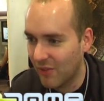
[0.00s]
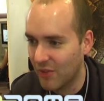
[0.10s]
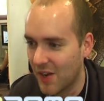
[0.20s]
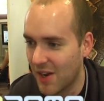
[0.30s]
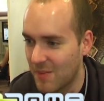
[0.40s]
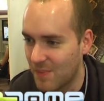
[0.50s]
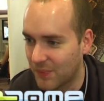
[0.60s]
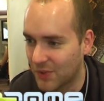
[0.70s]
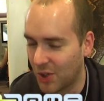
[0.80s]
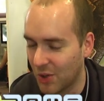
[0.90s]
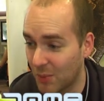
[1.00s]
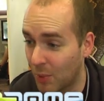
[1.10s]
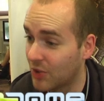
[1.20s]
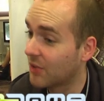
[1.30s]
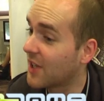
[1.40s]
have a very good
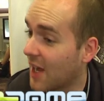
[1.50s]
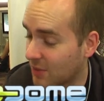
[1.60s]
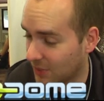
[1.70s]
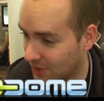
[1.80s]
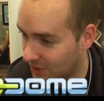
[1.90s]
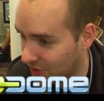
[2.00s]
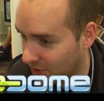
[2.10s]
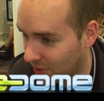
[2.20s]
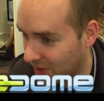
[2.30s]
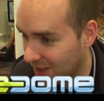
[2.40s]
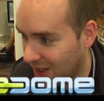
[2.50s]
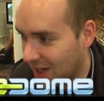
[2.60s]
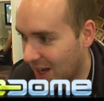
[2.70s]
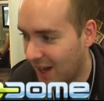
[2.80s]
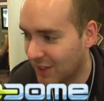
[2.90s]
emotional attachment to the story,
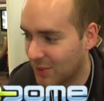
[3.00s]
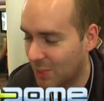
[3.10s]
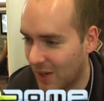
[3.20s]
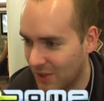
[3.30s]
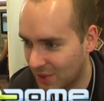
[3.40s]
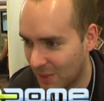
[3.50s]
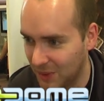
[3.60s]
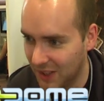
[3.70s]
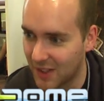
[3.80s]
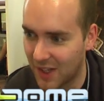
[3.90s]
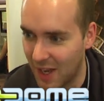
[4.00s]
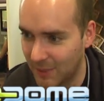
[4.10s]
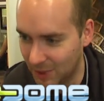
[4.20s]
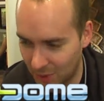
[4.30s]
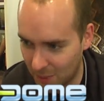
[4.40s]
and when you complete the game,
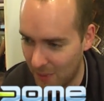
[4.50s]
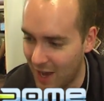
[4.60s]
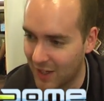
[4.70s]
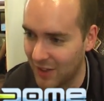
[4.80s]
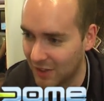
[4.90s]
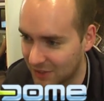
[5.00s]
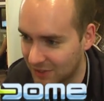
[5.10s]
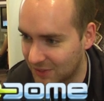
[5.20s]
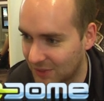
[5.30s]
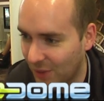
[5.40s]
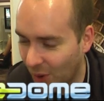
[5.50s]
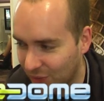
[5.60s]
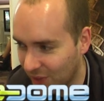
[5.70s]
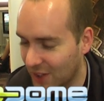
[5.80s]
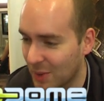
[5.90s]
you look back and
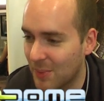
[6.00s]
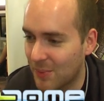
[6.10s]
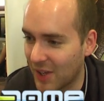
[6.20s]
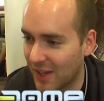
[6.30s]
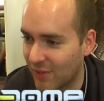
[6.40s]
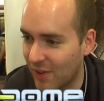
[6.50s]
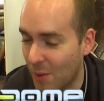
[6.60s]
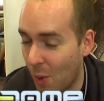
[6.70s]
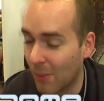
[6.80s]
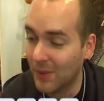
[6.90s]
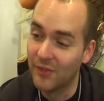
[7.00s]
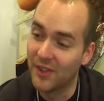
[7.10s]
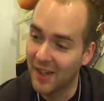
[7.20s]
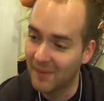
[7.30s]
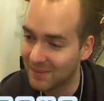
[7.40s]
hopefully you think very warmly of
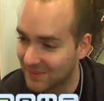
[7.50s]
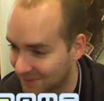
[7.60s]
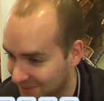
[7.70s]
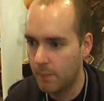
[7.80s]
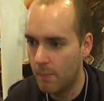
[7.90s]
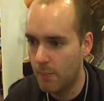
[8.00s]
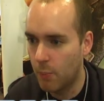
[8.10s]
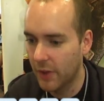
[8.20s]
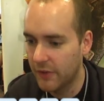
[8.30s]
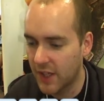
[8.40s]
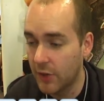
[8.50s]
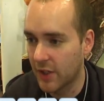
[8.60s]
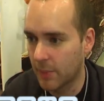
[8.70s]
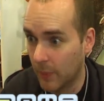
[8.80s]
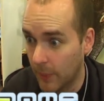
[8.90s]
the game. One of the key
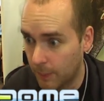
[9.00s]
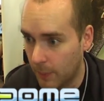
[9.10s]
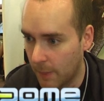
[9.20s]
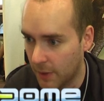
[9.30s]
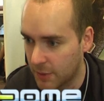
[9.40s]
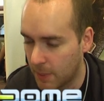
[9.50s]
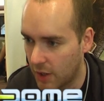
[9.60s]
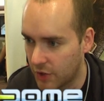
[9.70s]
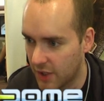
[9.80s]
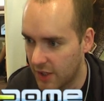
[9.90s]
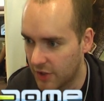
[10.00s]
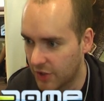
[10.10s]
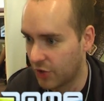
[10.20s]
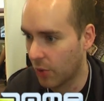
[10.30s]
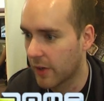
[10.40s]
things about Prince of Persia is the
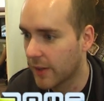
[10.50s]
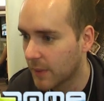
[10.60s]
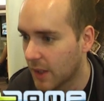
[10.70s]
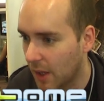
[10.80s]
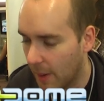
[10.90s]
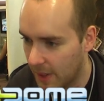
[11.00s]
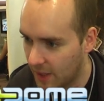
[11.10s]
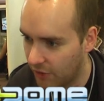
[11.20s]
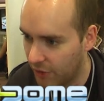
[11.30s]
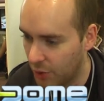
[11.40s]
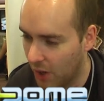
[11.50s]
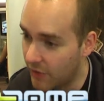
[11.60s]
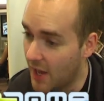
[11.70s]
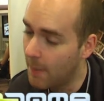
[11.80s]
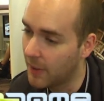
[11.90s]
story. I mean, if you don't have
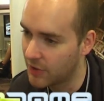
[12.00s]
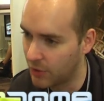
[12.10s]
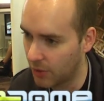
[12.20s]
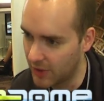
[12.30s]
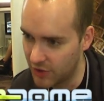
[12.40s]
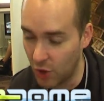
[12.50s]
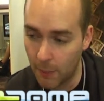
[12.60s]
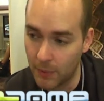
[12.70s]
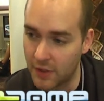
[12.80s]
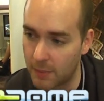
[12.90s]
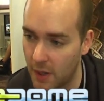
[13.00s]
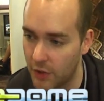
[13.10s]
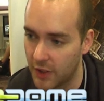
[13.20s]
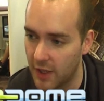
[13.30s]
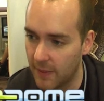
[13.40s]
an epic story, it's not a Prince of
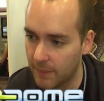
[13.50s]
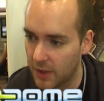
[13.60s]
Persia game.